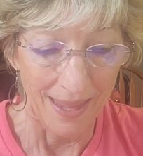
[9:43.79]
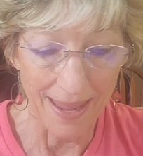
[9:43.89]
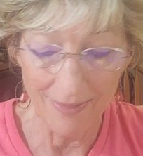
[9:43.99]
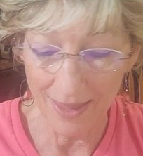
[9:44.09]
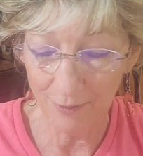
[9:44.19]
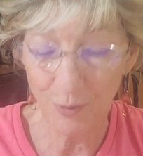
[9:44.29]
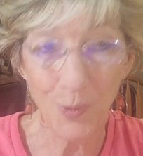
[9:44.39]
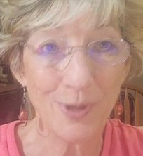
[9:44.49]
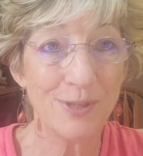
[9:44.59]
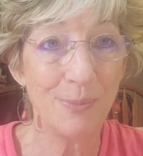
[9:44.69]
And then of
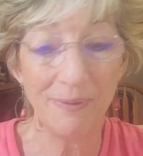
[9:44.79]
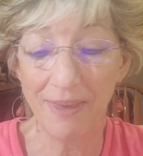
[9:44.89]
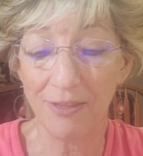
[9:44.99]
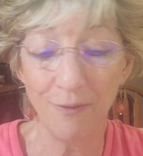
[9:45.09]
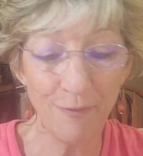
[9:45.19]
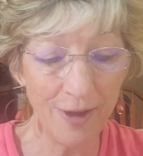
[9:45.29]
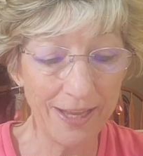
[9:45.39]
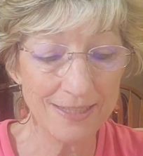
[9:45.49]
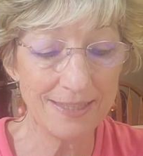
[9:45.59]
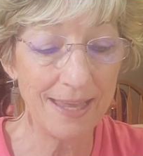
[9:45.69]
course we've got the
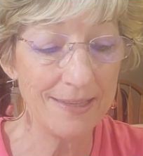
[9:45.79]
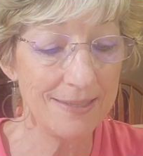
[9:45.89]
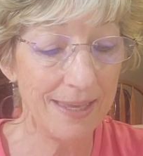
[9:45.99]
frankincense,